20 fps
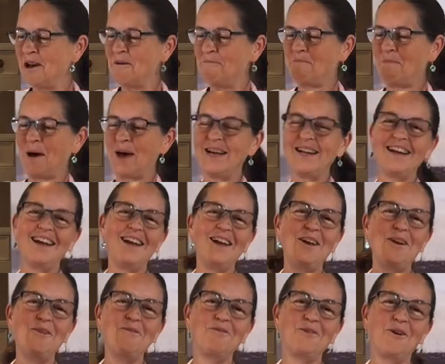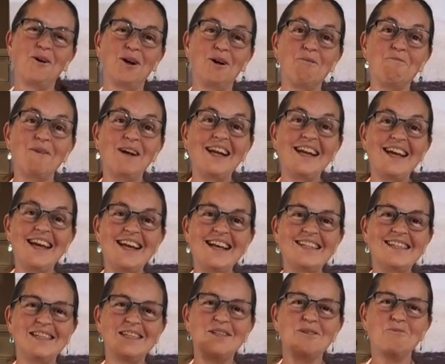but you've got a really
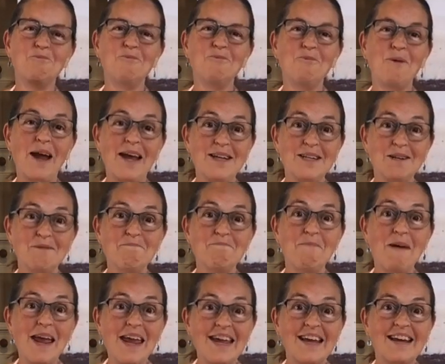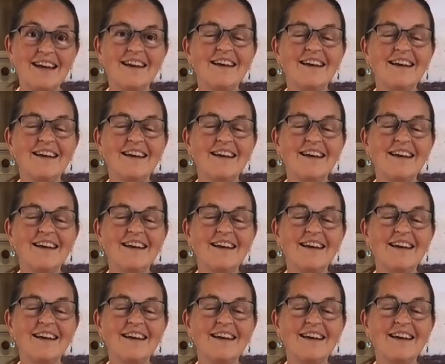easy way to make